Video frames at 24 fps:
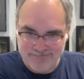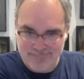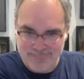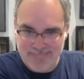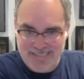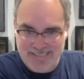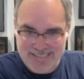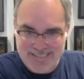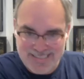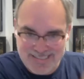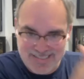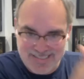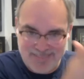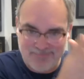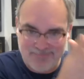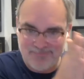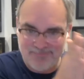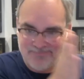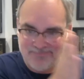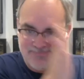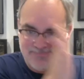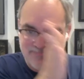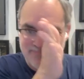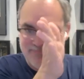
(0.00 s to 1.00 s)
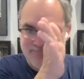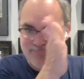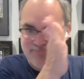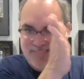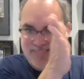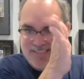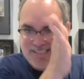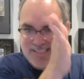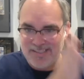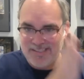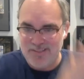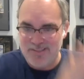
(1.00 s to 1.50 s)
it doesn't
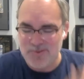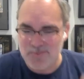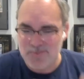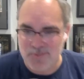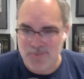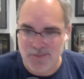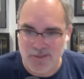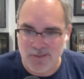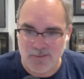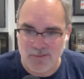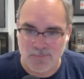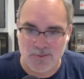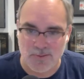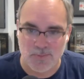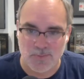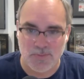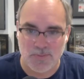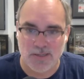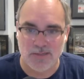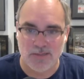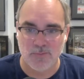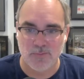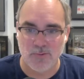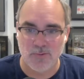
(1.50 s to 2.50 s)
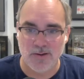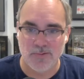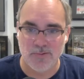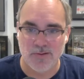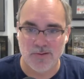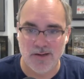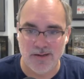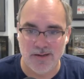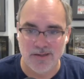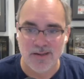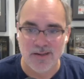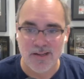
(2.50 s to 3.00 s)
doesn't use linear perspective quite
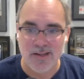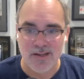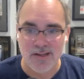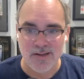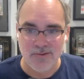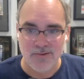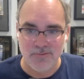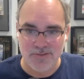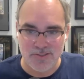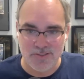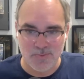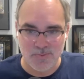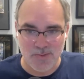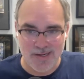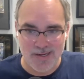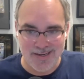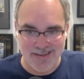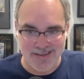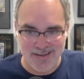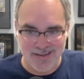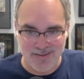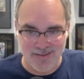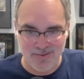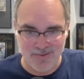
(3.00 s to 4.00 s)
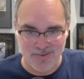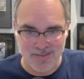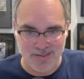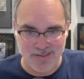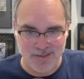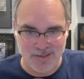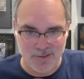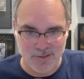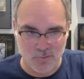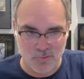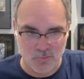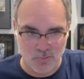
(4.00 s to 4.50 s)
right, which is why it kind of looks like
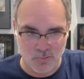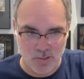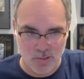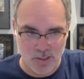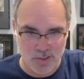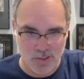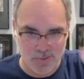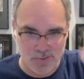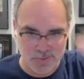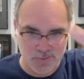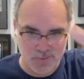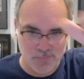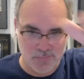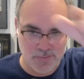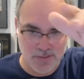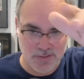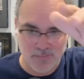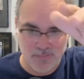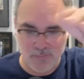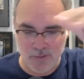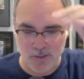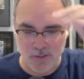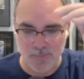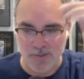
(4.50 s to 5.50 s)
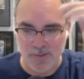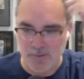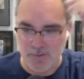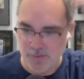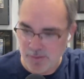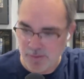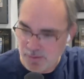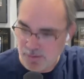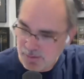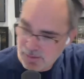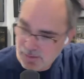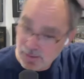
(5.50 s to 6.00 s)
it crawls over the environment a
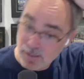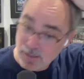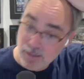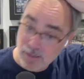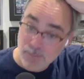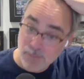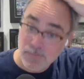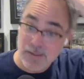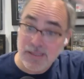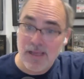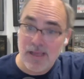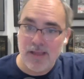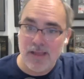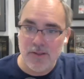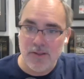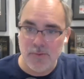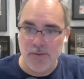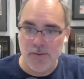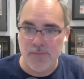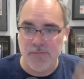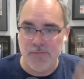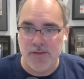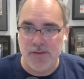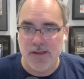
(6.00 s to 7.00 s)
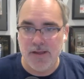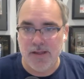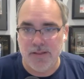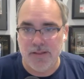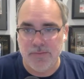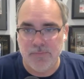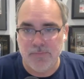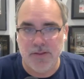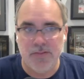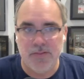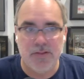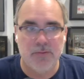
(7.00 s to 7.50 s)
little. But yeah, you have that.
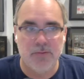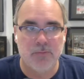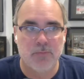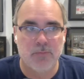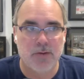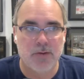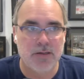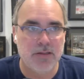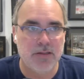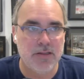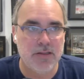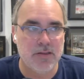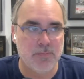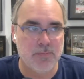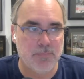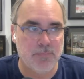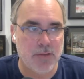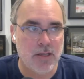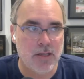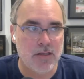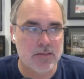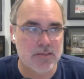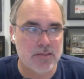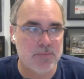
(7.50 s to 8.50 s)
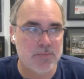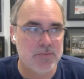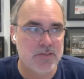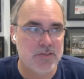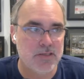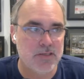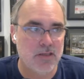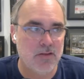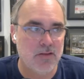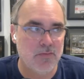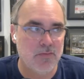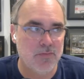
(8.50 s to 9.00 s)
And then Ridley, the boss
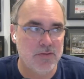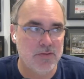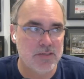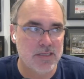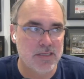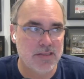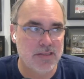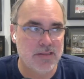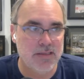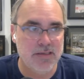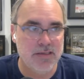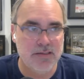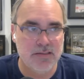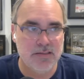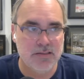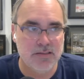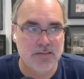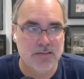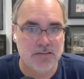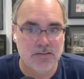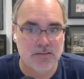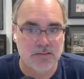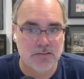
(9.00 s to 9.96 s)
himself, is, I think,